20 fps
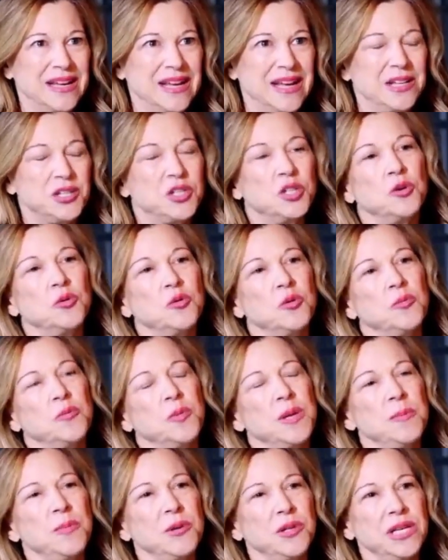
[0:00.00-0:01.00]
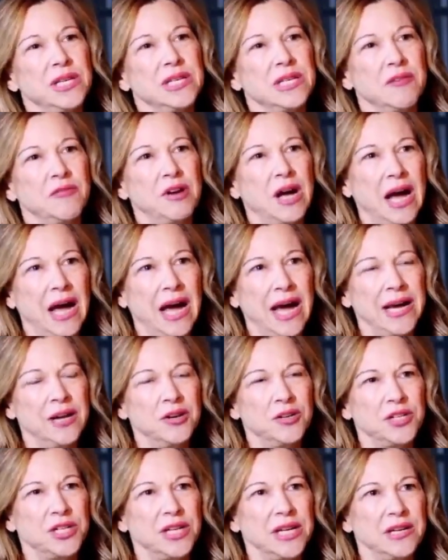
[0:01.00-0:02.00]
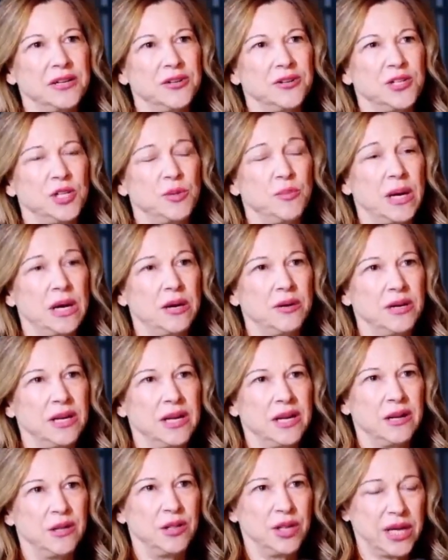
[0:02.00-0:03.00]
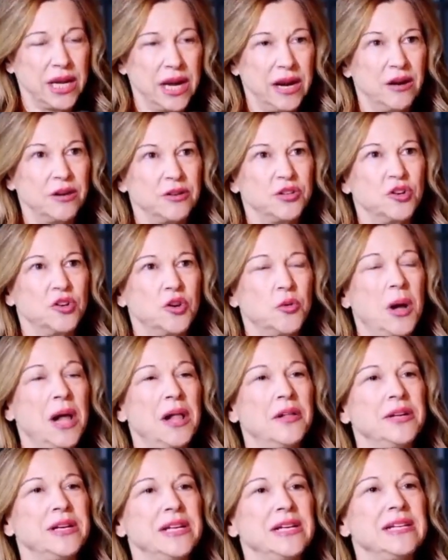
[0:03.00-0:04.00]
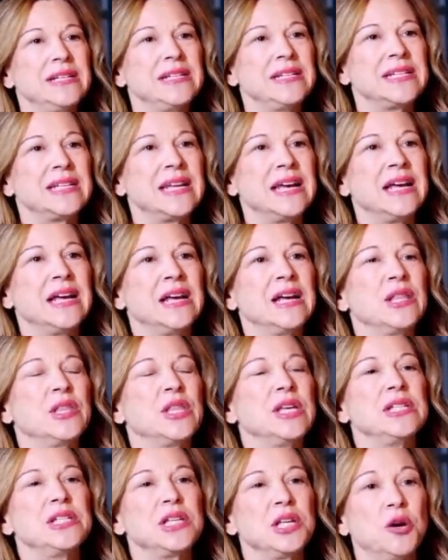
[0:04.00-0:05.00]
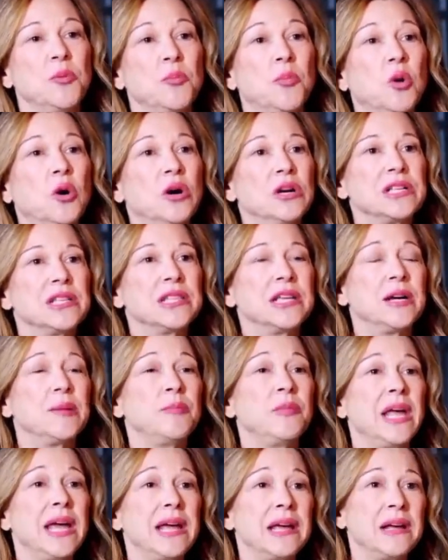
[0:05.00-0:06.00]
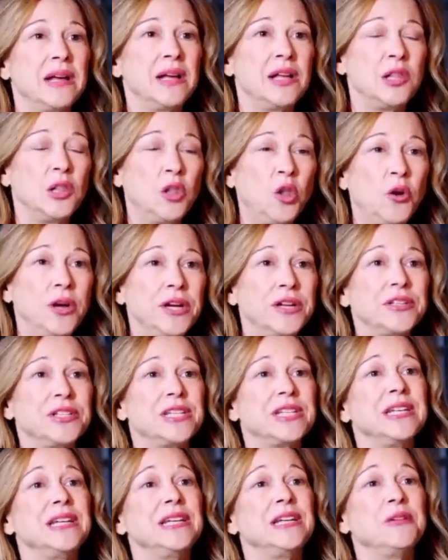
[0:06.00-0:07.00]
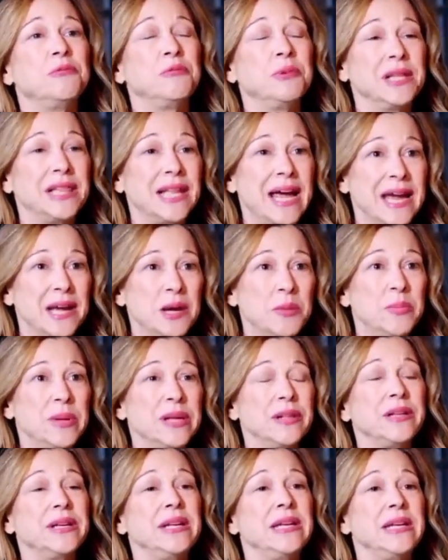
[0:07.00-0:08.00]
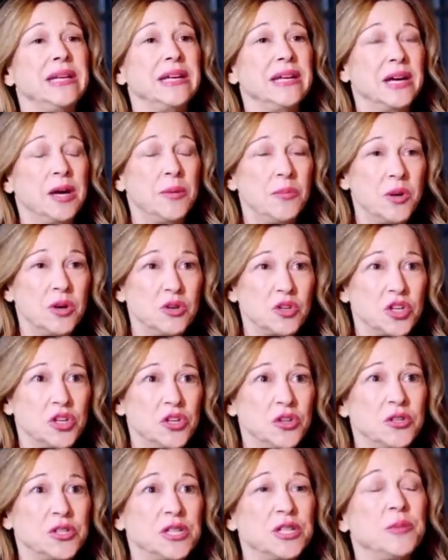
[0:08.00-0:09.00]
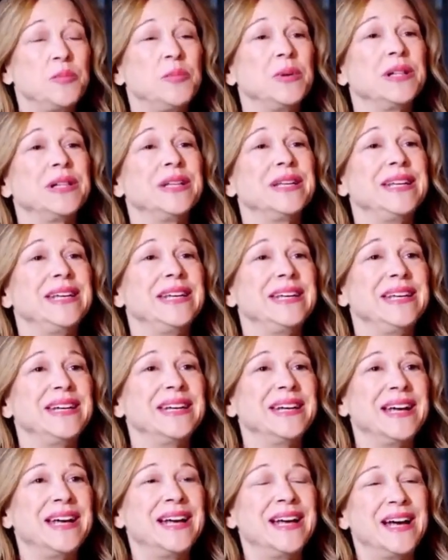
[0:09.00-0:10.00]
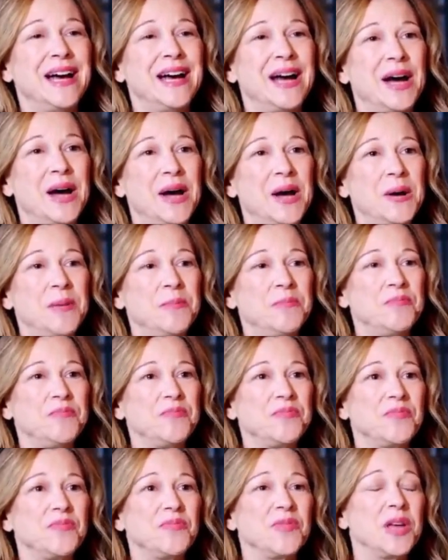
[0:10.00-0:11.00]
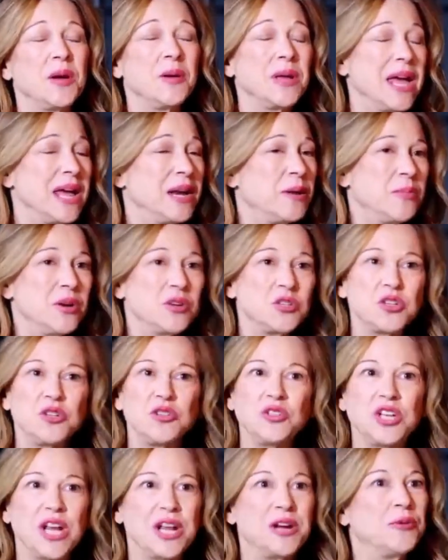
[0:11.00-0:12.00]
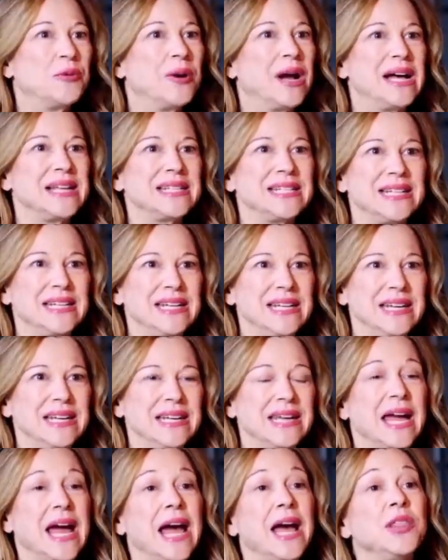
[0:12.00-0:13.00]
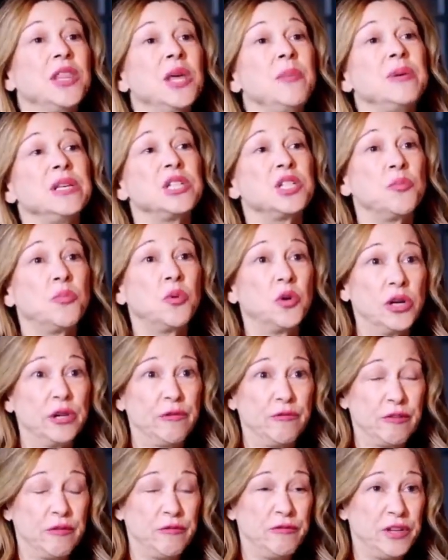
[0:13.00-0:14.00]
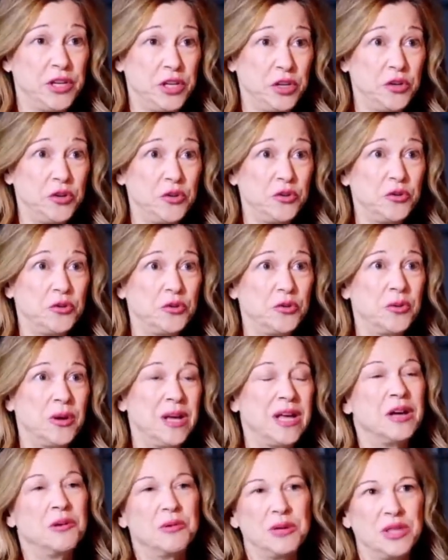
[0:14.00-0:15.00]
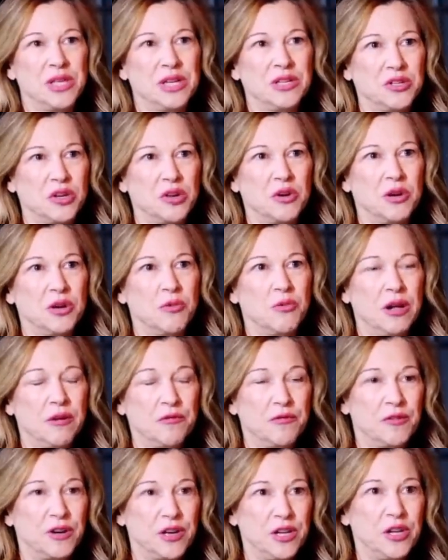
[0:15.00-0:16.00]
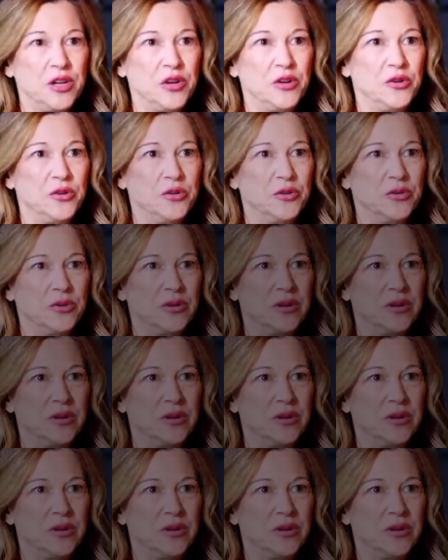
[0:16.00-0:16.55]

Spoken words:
And so people need to have higher standards about the character qualities, things that are important to them, like loyalty, reliability, emotional stability, again, emotional generosity. Can they be supportive of you when things are going well for you?